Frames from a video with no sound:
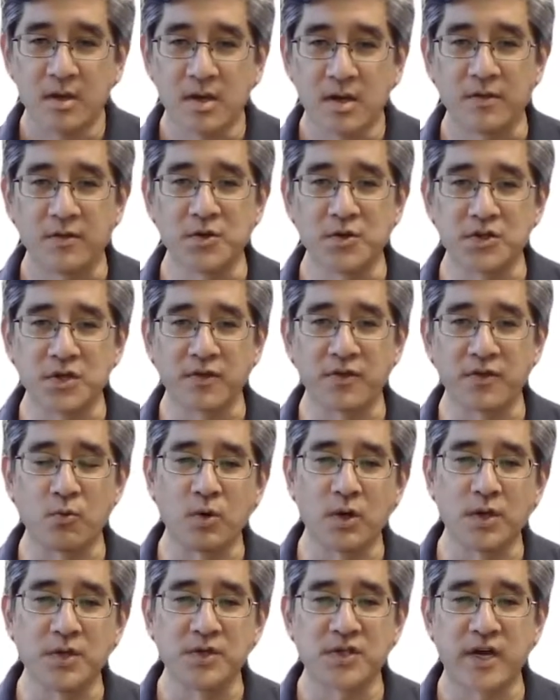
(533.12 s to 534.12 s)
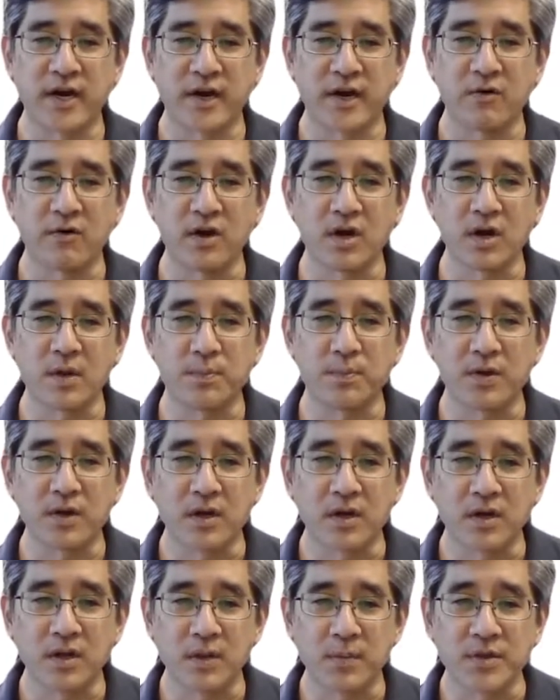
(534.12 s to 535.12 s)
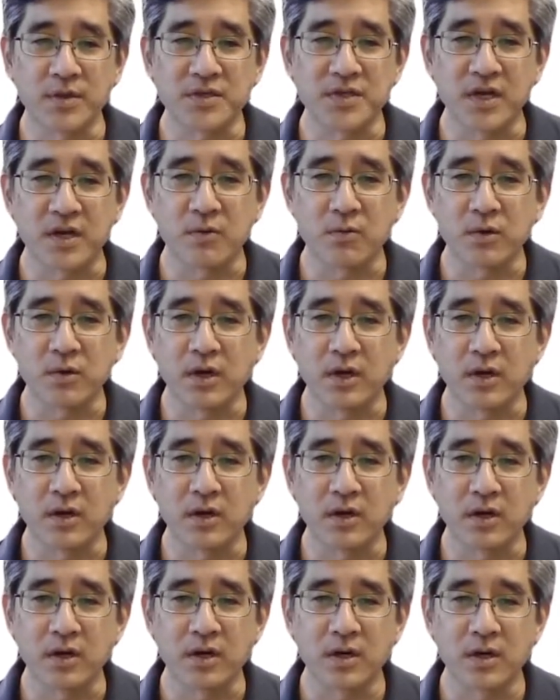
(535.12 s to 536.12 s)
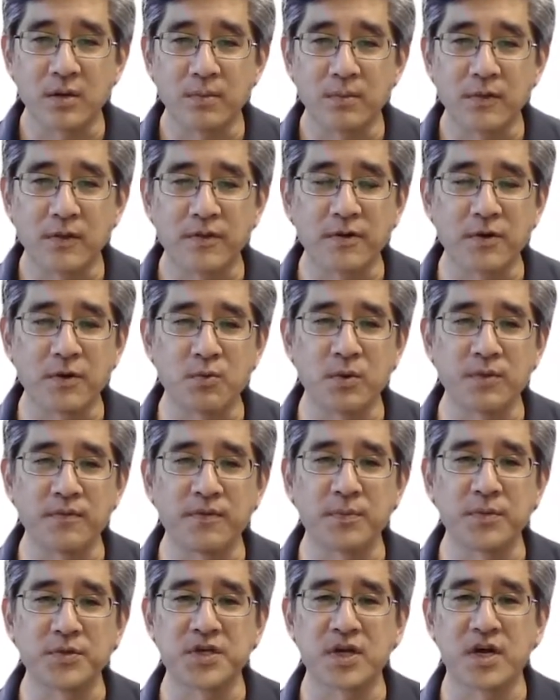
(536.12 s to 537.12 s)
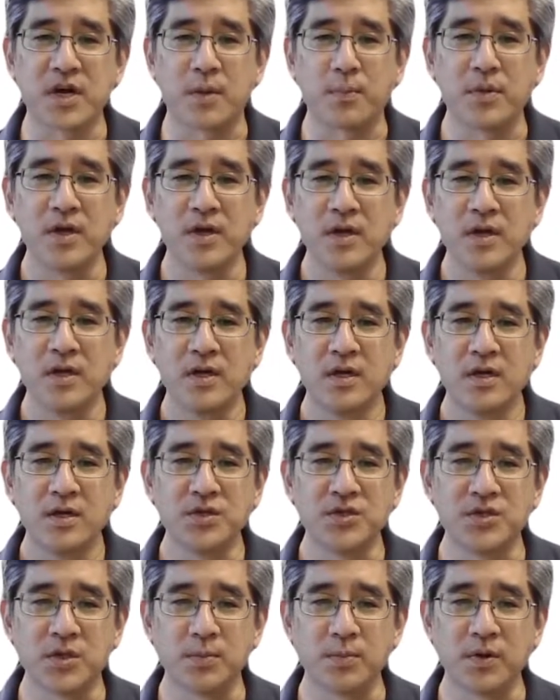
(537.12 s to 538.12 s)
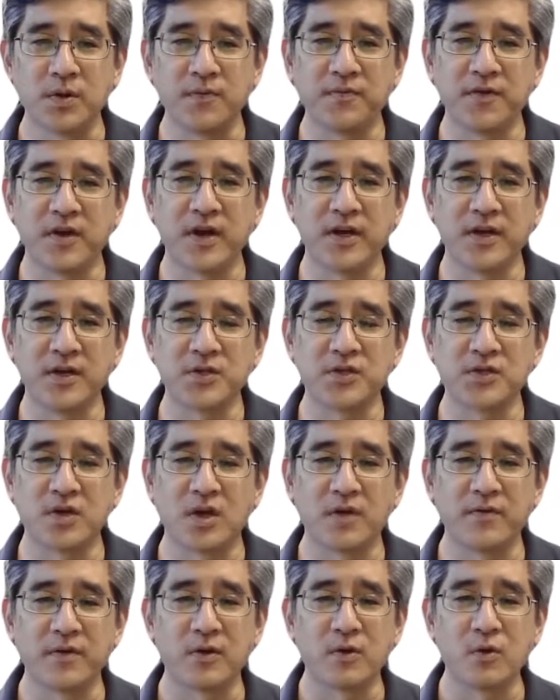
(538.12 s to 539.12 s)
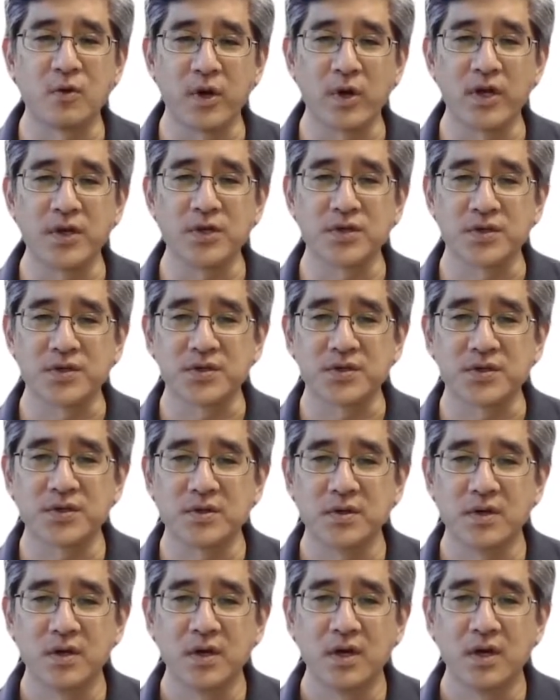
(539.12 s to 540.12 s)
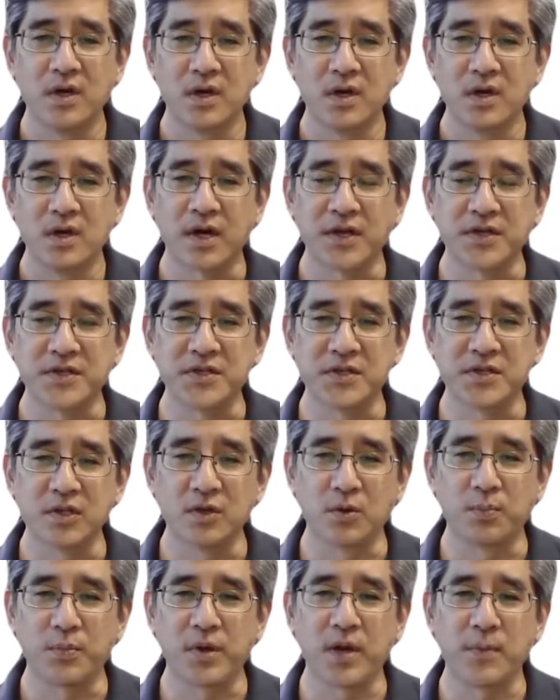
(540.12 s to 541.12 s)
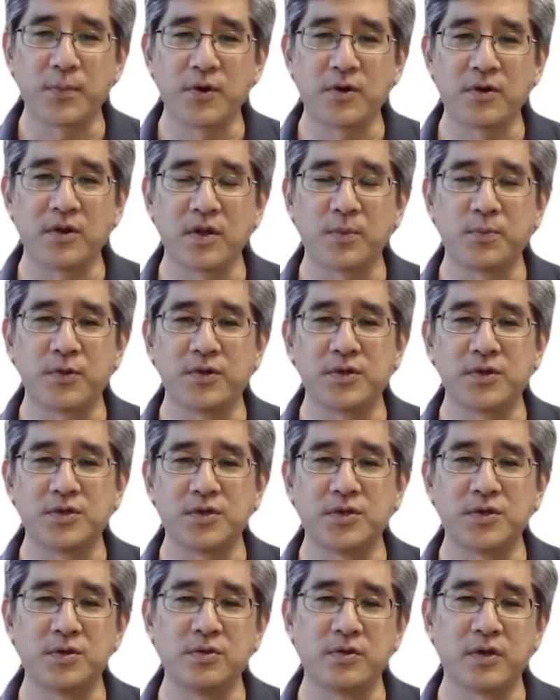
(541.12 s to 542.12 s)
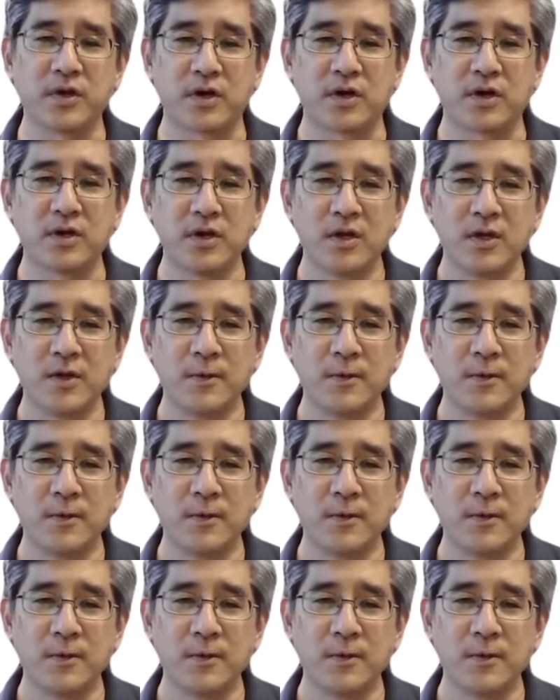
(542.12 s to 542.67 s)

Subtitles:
Okay, those other ones higher up, let me take one here. Third one from the top, simplifying and solving equations. I see a little paper clip with a 2 there.